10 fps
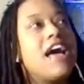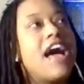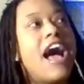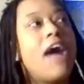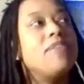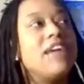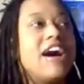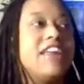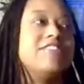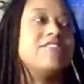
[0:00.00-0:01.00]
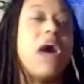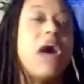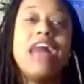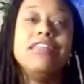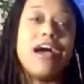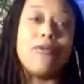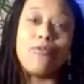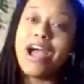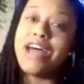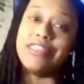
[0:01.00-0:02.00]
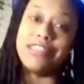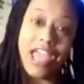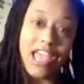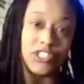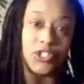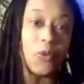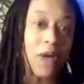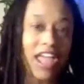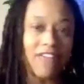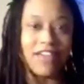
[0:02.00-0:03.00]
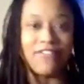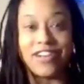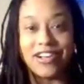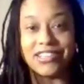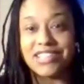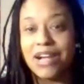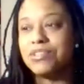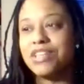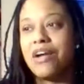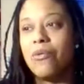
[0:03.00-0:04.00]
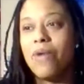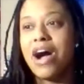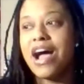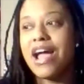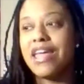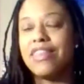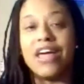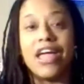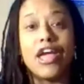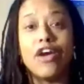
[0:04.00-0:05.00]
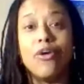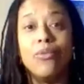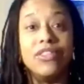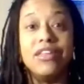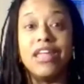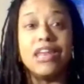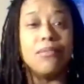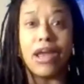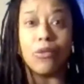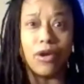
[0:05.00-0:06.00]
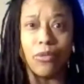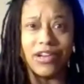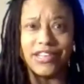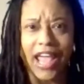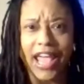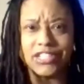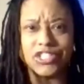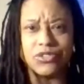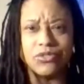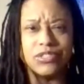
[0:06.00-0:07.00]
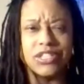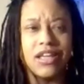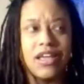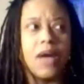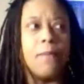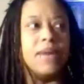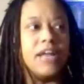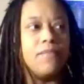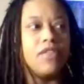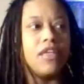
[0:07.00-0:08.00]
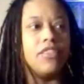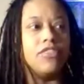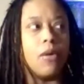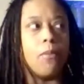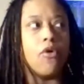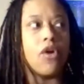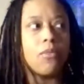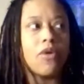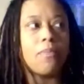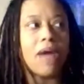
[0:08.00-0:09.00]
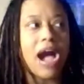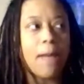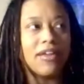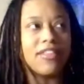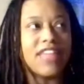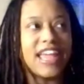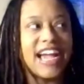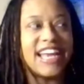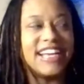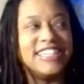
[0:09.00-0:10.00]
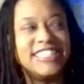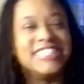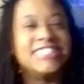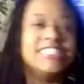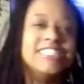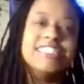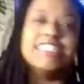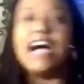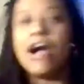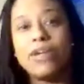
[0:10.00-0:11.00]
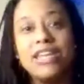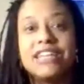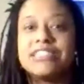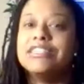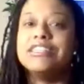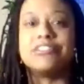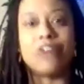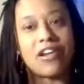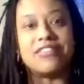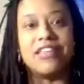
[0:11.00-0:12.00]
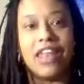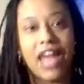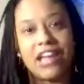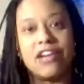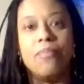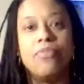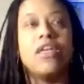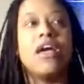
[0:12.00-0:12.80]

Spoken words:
I'll be honest, so I did not ride the dad shoe wave at first. I was like, why in the hell would anybody want to wear dad shoes? But the more and more popular they got, I reluctantly started to like them.